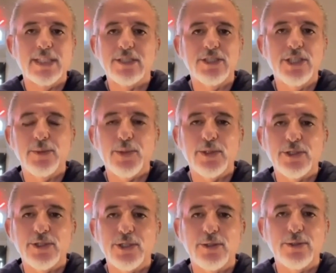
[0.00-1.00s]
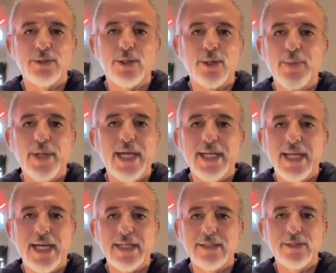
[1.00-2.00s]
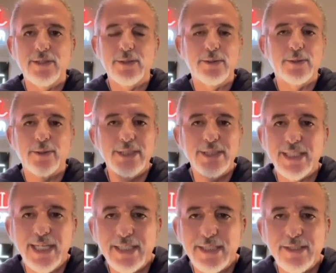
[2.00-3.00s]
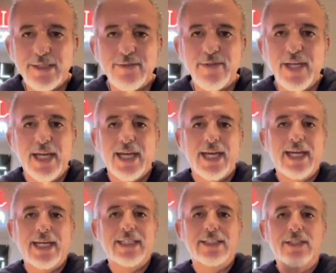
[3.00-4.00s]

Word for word: has a chip on his shoulder or a bad attitude, or he's negative, and yep.